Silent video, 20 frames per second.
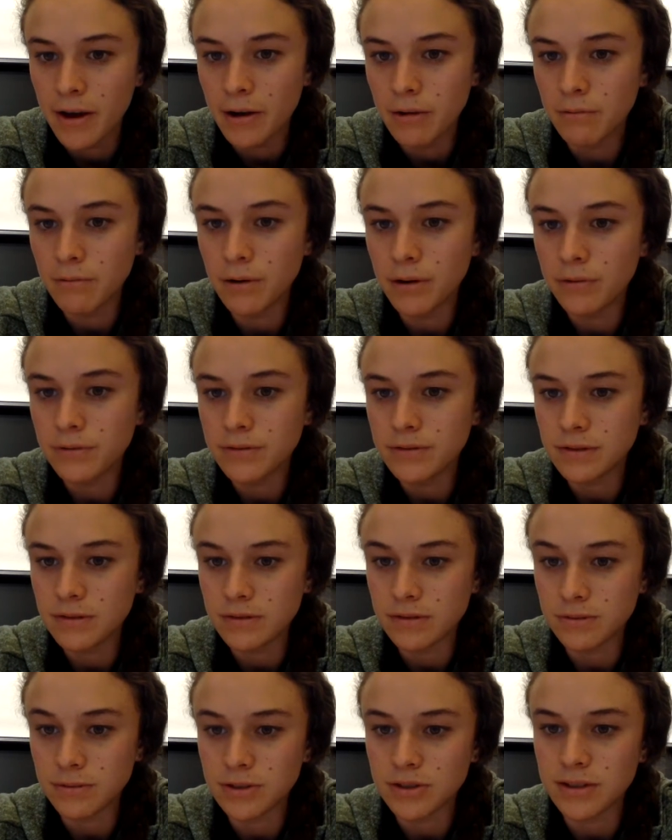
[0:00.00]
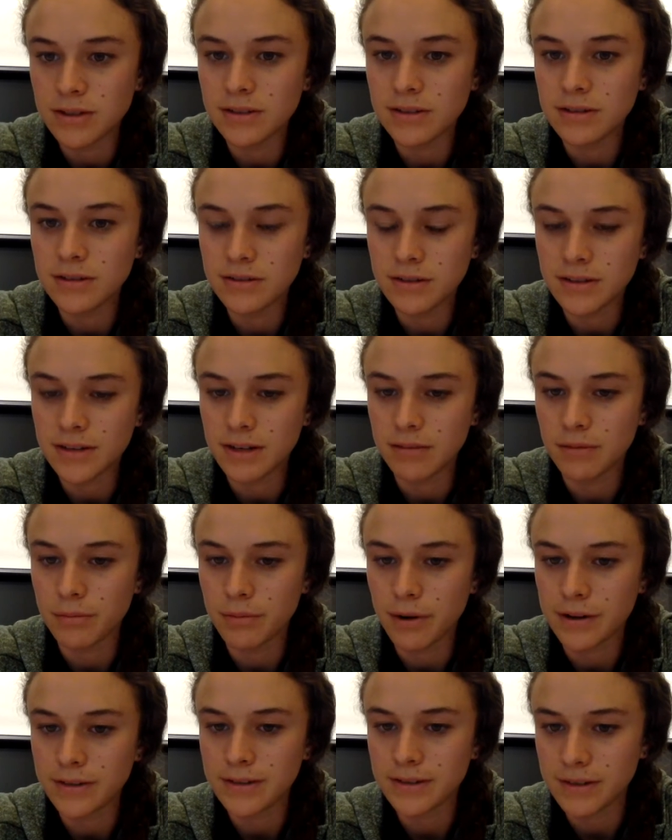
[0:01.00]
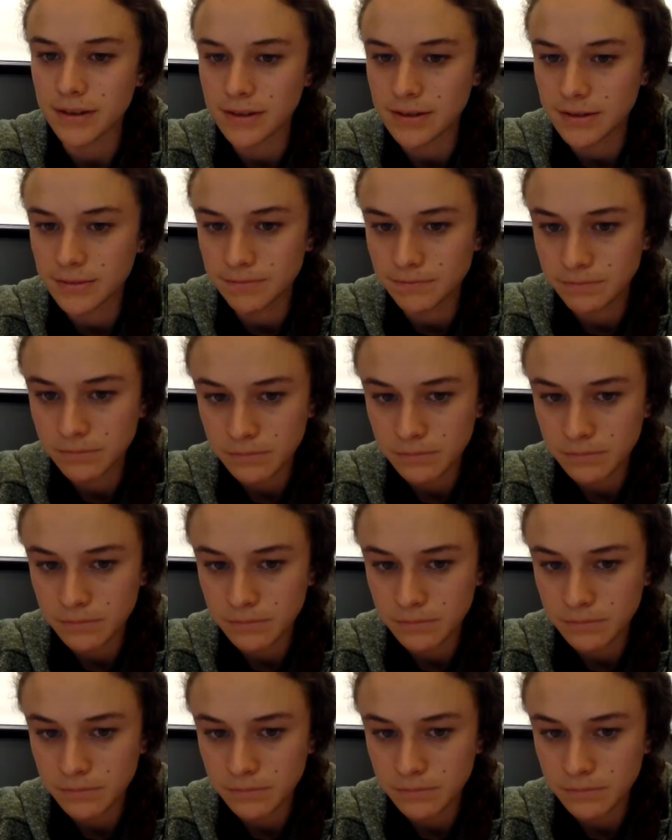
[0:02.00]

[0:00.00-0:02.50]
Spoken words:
with switching to sustainable processes.